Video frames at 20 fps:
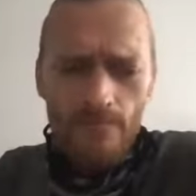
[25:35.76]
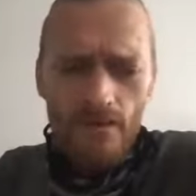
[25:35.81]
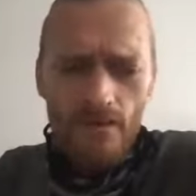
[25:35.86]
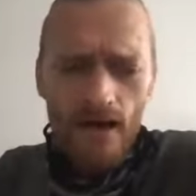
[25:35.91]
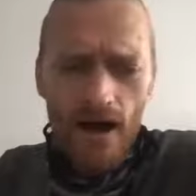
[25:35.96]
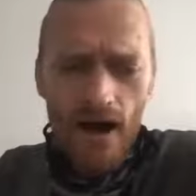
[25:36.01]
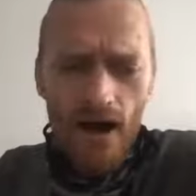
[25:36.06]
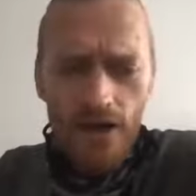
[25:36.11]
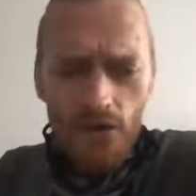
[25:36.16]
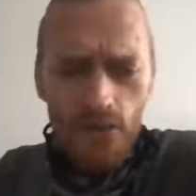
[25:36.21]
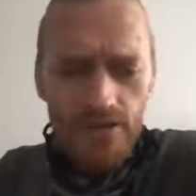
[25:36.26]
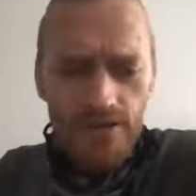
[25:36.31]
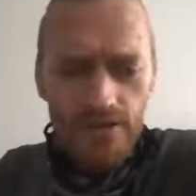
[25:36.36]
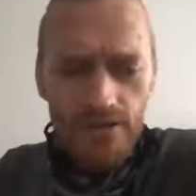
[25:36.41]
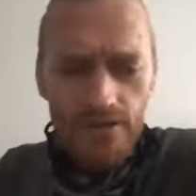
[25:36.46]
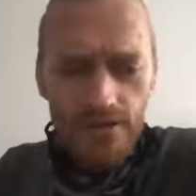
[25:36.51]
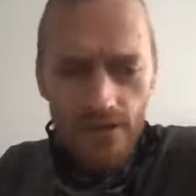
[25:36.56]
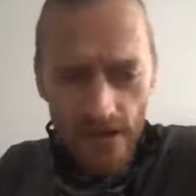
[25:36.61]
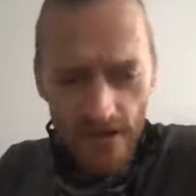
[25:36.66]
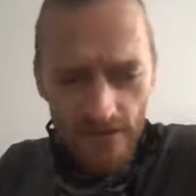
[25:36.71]
I would
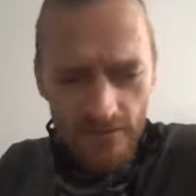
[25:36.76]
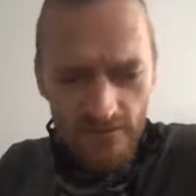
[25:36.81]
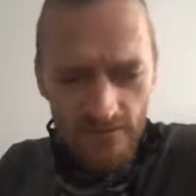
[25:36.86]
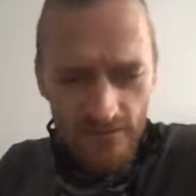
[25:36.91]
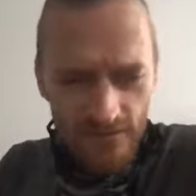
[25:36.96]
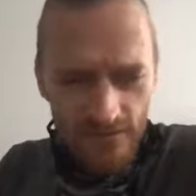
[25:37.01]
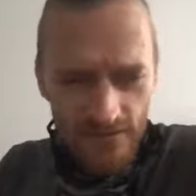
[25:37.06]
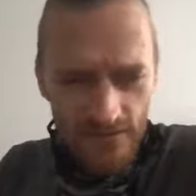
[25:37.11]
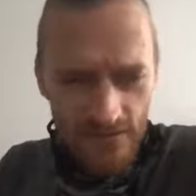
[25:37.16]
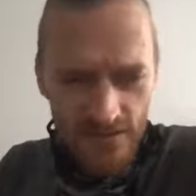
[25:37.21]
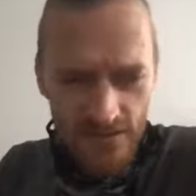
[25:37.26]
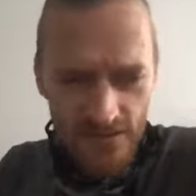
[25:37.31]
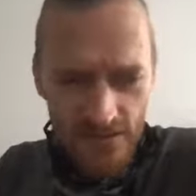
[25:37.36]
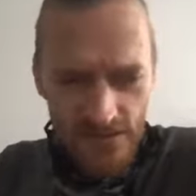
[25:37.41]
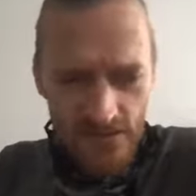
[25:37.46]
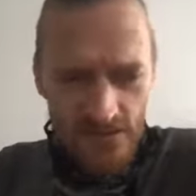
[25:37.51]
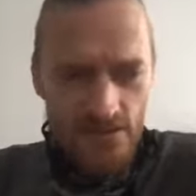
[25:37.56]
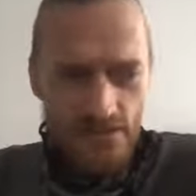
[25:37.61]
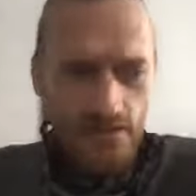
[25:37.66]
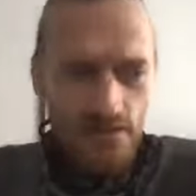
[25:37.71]
love to
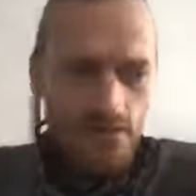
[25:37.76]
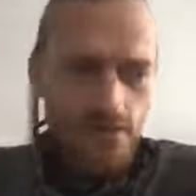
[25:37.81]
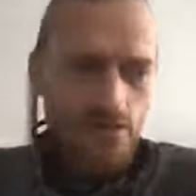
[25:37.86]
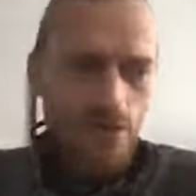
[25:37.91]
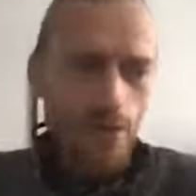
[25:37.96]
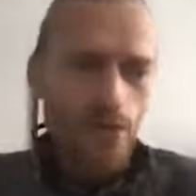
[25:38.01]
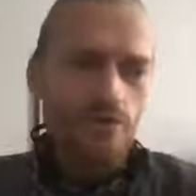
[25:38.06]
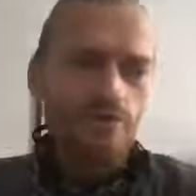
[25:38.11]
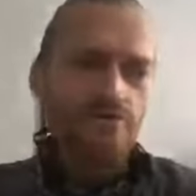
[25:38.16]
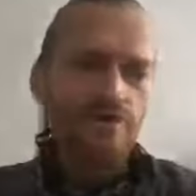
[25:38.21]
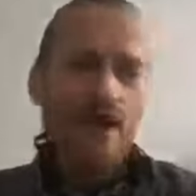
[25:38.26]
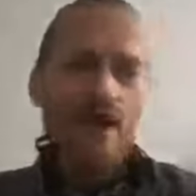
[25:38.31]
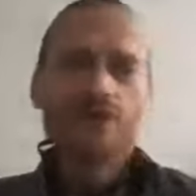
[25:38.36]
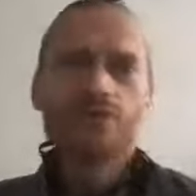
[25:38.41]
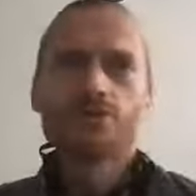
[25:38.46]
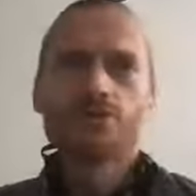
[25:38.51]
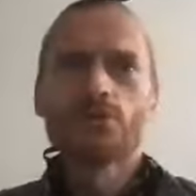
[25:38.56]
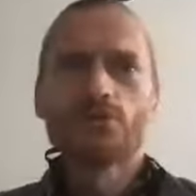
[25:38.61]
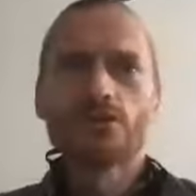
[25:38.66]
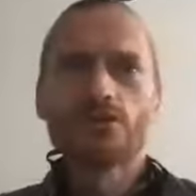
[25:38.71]
see Yoga
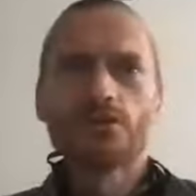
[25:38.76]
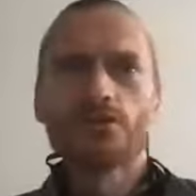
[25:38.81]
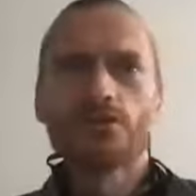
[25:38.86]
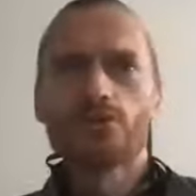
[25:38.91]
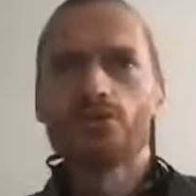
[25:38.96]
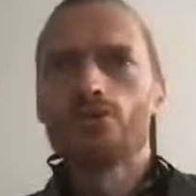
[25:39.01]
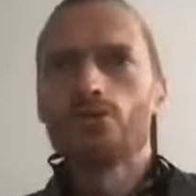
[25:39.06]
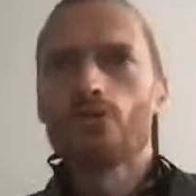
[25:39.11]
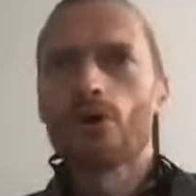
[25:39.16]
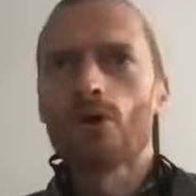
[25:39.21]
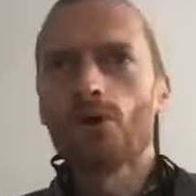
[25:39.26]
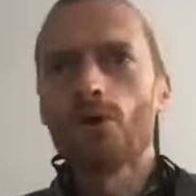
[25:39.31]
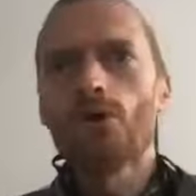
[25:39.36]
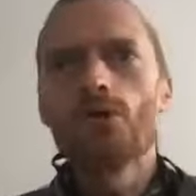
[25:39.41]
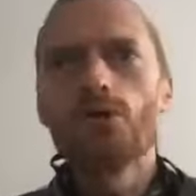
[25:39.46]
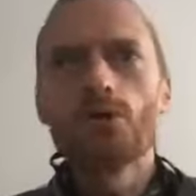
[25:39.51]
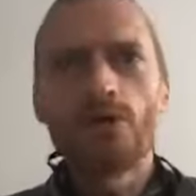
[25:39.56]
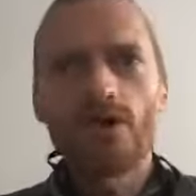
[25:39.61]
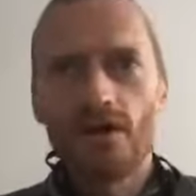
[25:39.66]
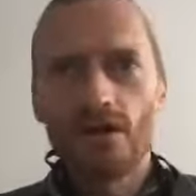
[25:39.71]
Factory
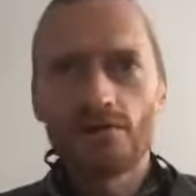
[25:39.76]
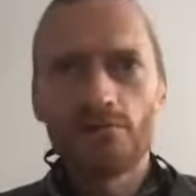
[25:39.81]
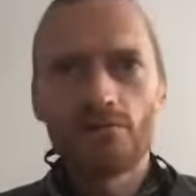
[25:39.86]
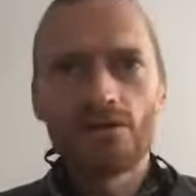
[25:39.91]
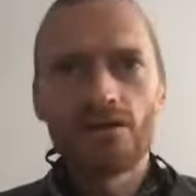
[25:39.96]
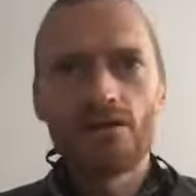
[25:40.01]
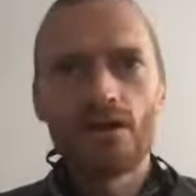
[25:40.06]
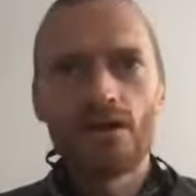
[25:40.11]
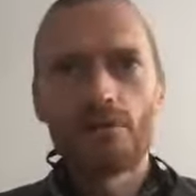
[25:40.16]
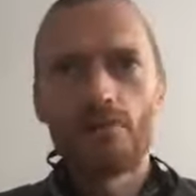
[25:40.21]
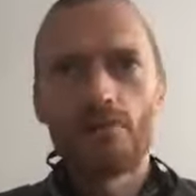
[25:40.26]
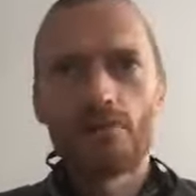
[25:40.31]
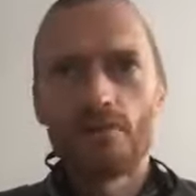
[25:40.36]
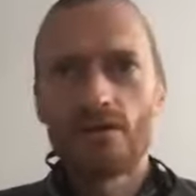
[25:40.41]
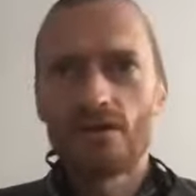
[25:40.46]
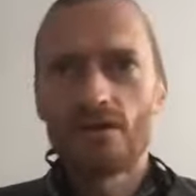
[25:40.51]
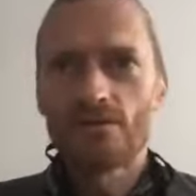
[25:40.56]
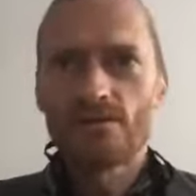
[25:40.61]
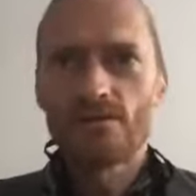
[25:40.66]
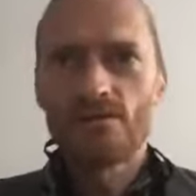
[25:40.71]
grow and become
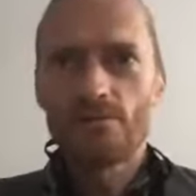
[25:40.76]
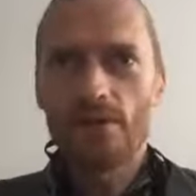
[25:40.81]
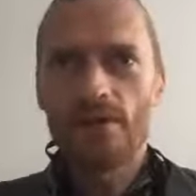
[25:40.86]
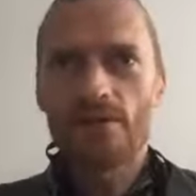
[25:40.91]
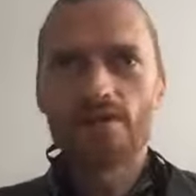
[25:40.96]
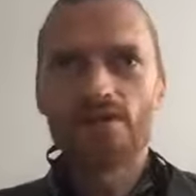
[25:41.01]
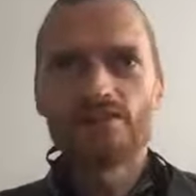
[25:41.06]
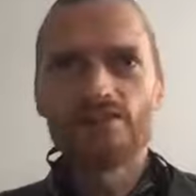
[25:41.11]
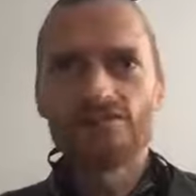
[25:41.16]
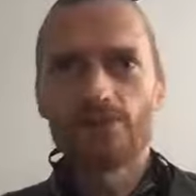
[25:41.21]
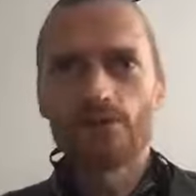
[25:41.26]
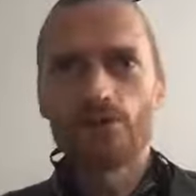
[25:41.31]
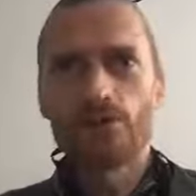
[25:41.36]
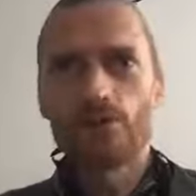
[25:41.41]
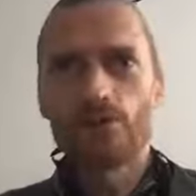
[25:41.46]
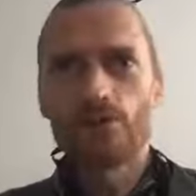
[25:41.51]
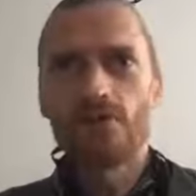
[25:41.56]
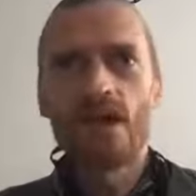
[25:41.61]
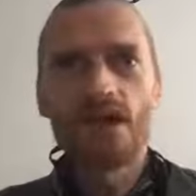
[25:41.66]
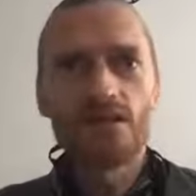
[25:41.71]
a space
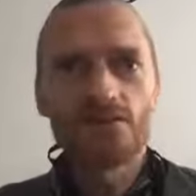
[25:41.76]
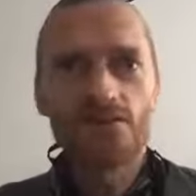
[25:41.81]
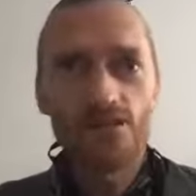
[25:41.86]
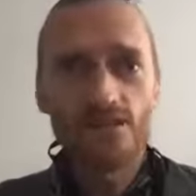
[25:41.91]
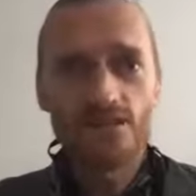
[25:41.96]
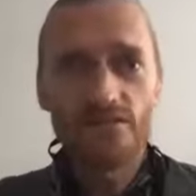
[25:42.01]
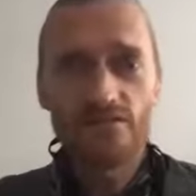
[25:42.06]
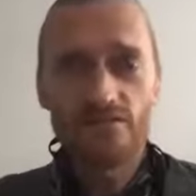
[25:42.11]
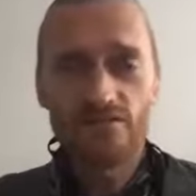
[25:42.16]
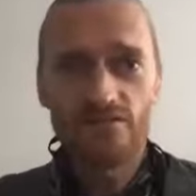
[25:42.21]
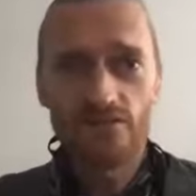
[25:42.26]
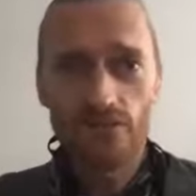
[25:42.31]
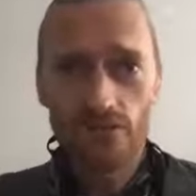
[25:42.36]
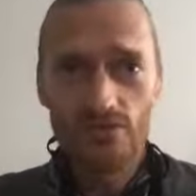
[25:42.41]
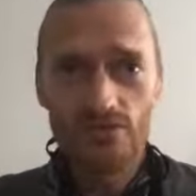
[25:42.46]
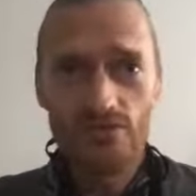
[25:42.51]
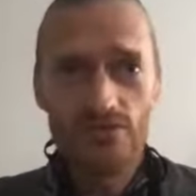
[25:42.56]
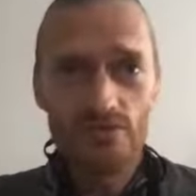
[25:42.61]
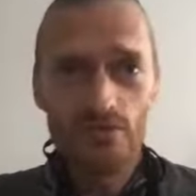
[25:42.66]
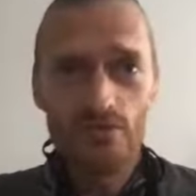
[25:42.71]
for not just for
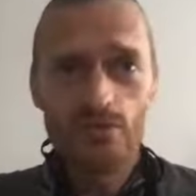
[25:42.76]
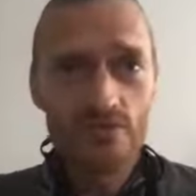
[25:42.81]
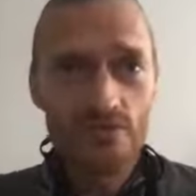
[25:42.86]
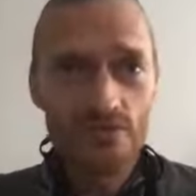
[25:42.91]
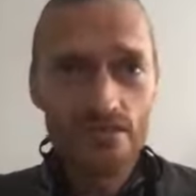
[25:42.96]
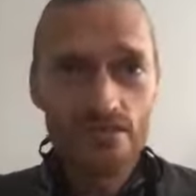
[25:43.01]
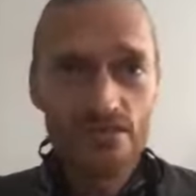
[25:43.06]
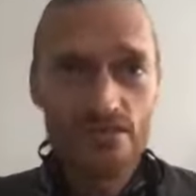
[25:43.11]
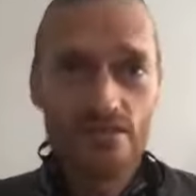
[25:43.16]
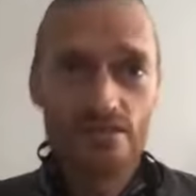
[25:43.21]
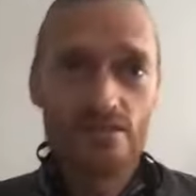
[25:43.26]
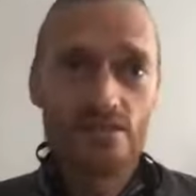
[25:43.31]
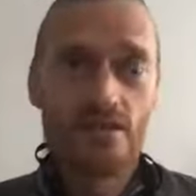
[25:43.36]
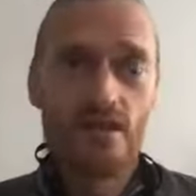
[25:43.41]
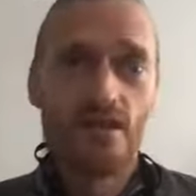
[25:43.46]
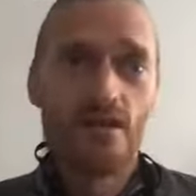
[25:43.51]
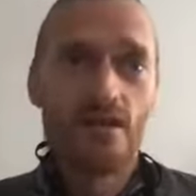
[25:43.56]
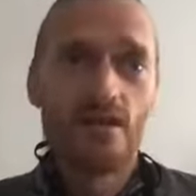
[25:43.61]
students